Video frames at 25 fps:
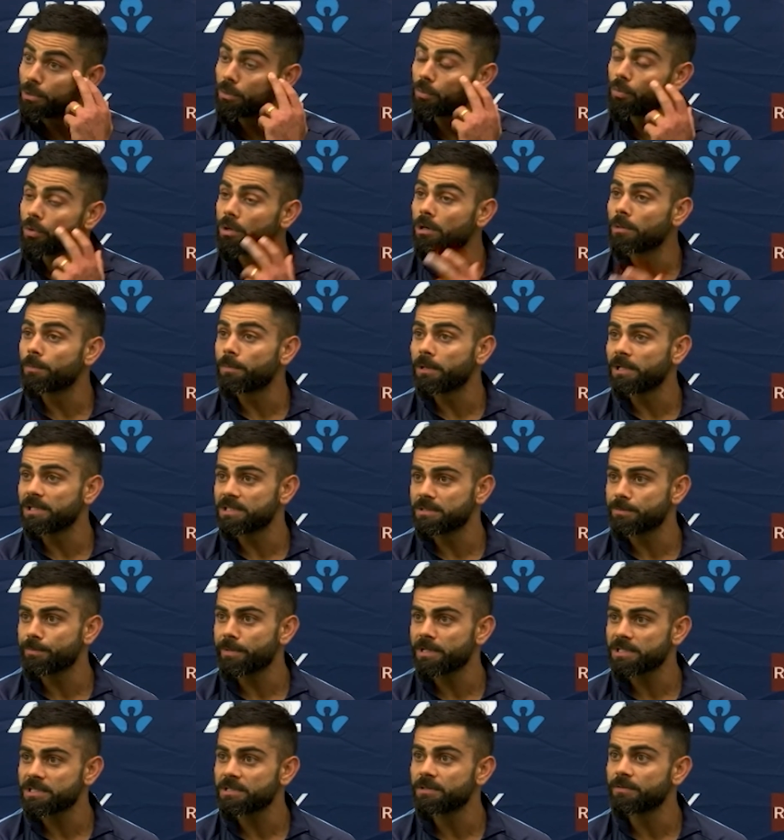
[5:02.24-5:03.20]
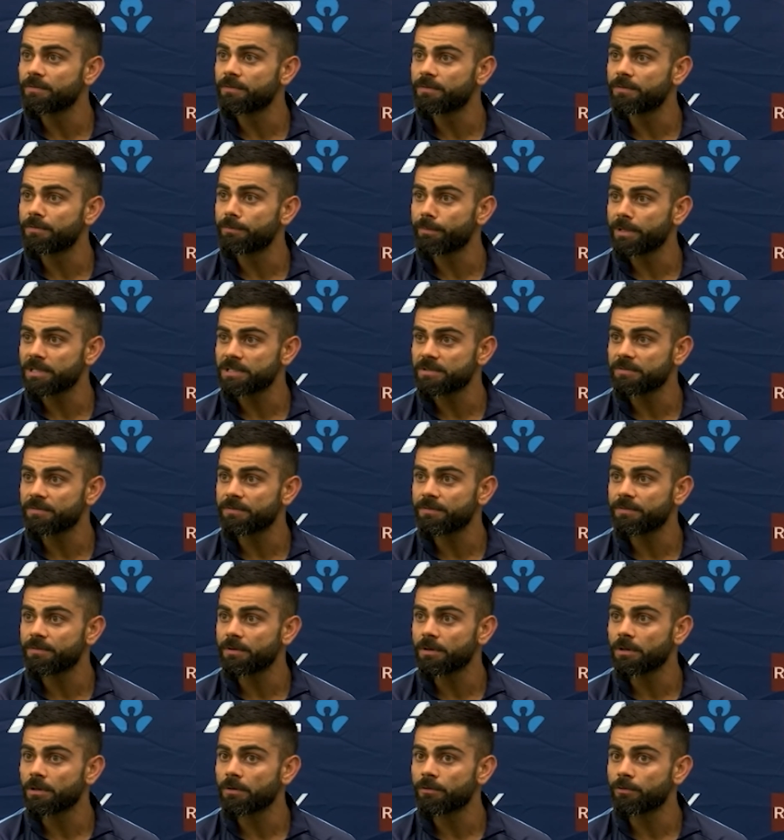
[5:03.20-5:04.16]
in the world plays a massive,
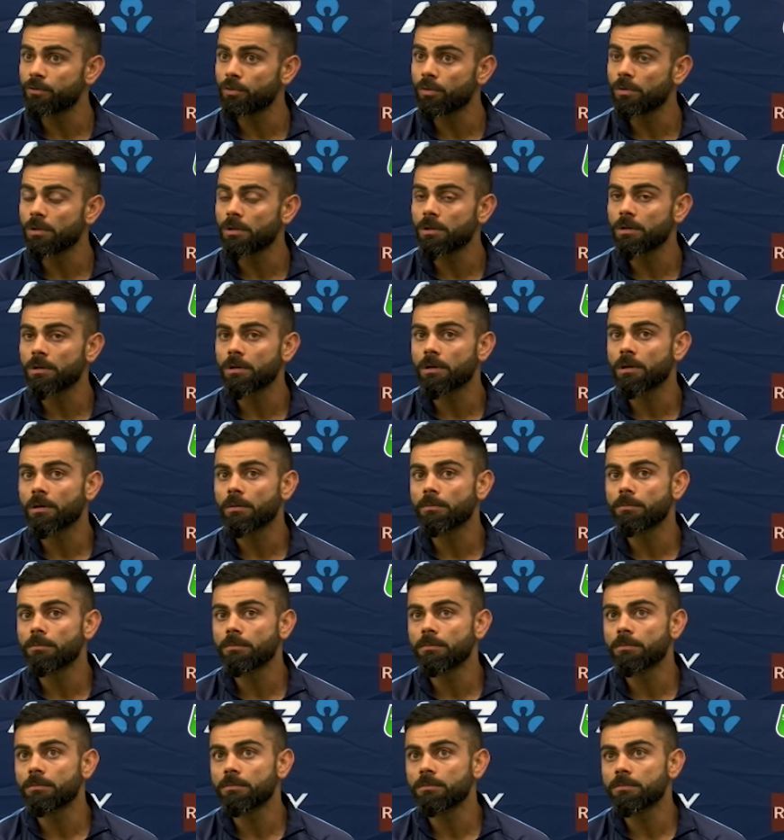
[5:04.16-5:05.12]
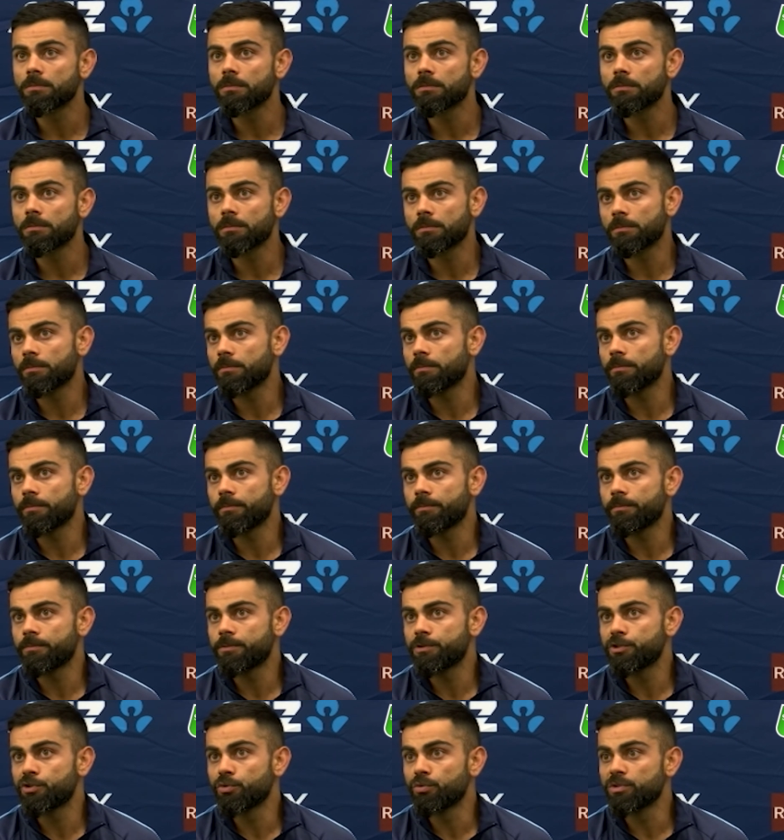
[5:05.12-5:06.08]
massive role.
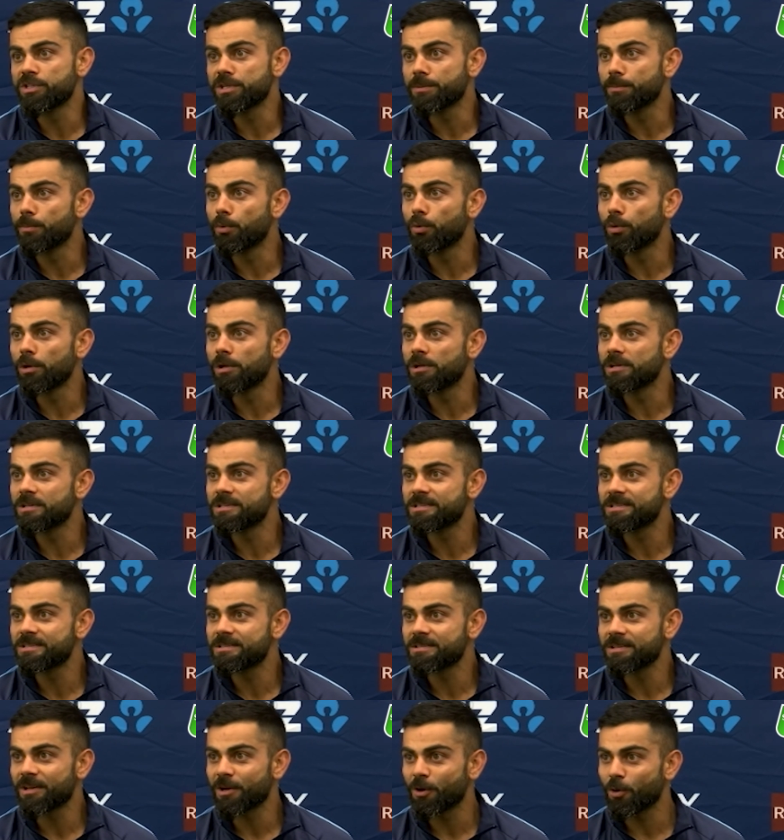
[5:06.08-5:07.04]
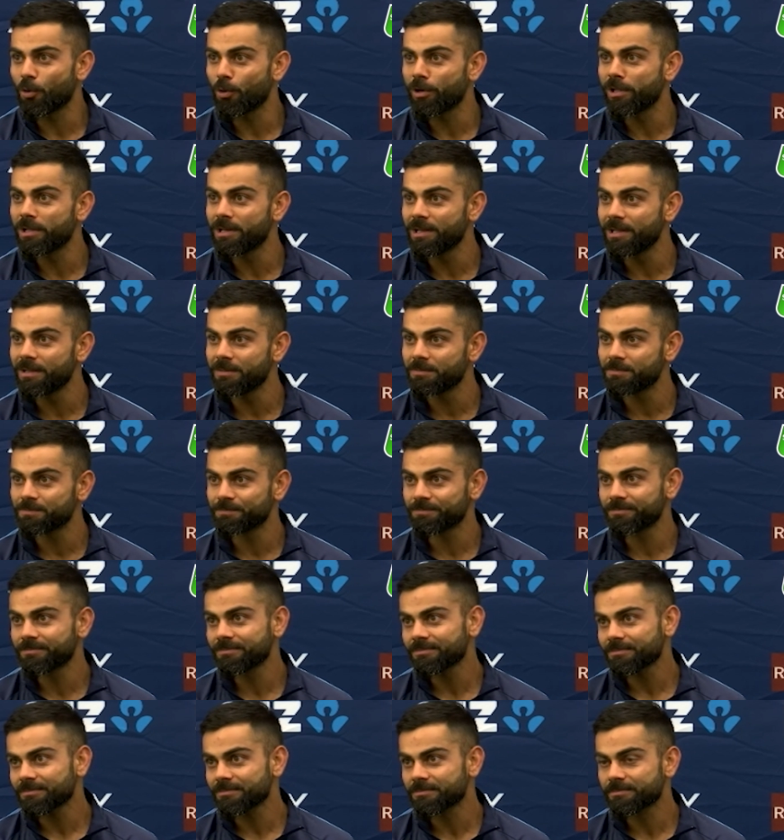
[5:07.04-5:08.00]
Choosing bowlers accordingly,
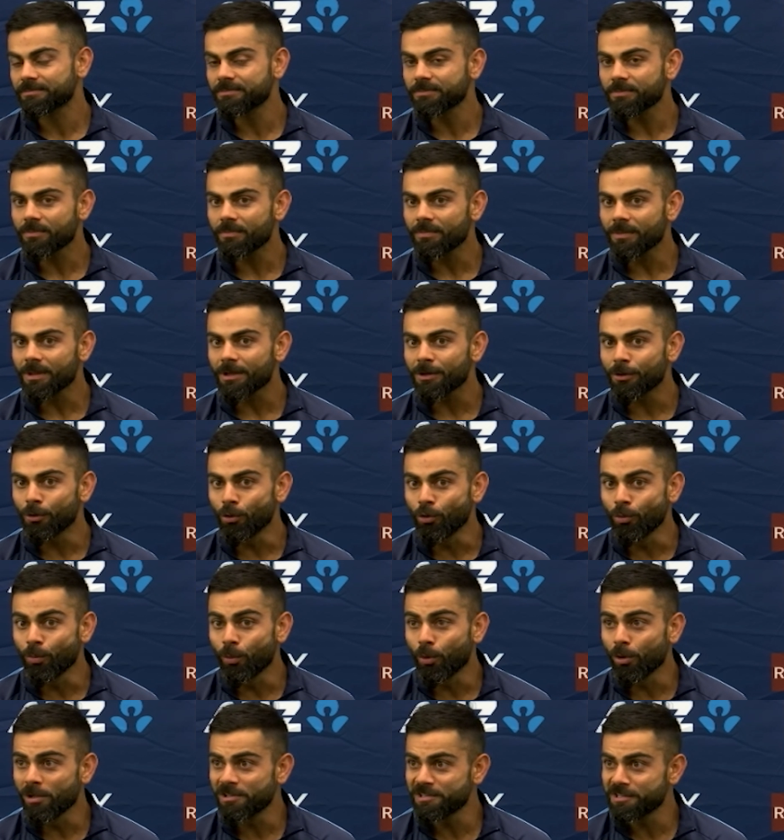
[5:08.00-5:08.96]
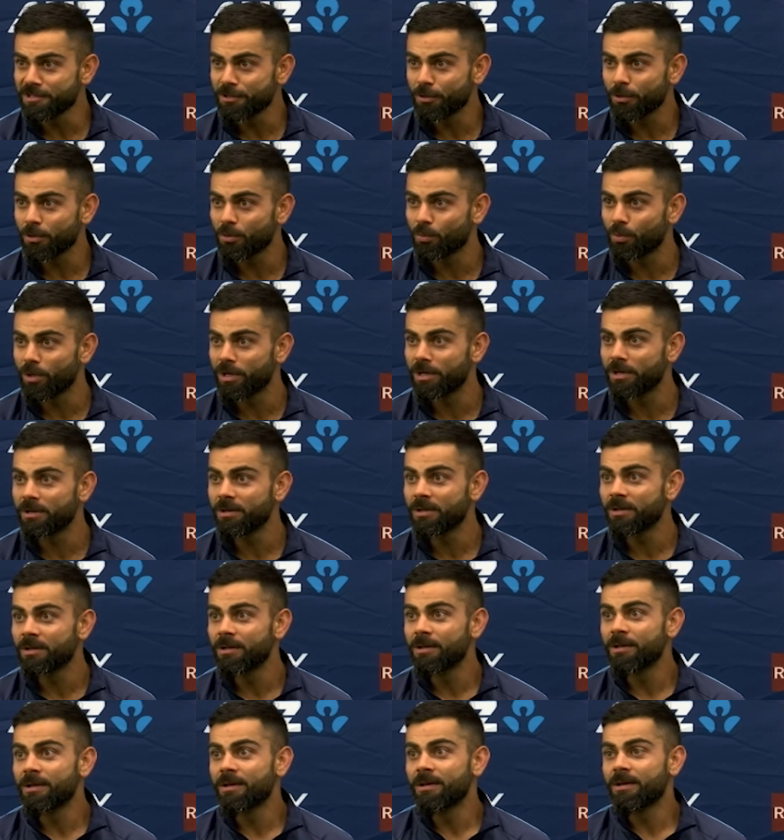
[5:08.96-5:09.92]
who bowls into the
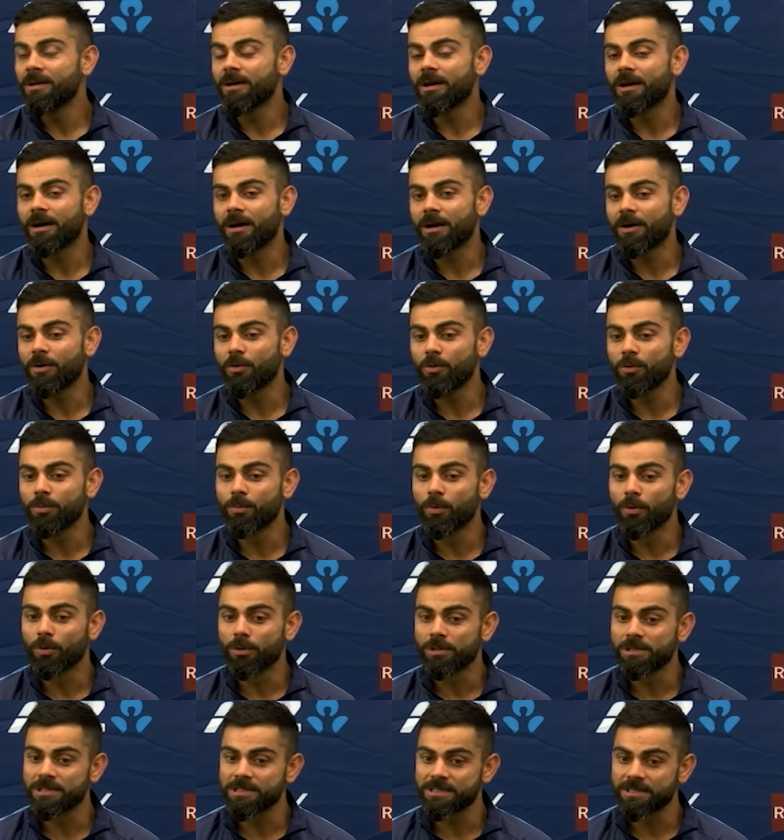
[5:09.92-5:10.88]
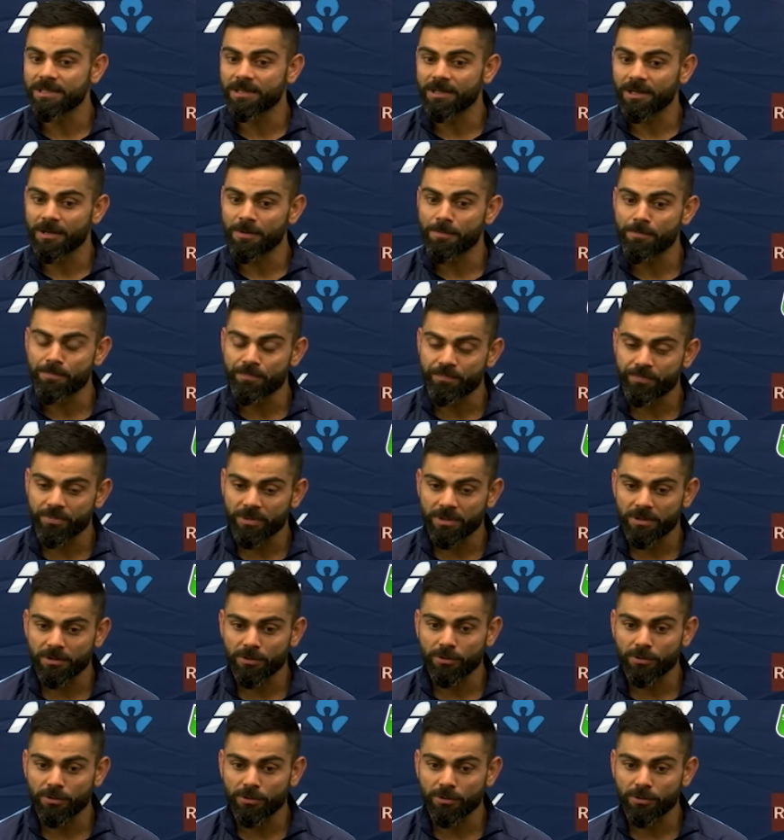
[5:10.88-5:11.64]
wind, who bowls with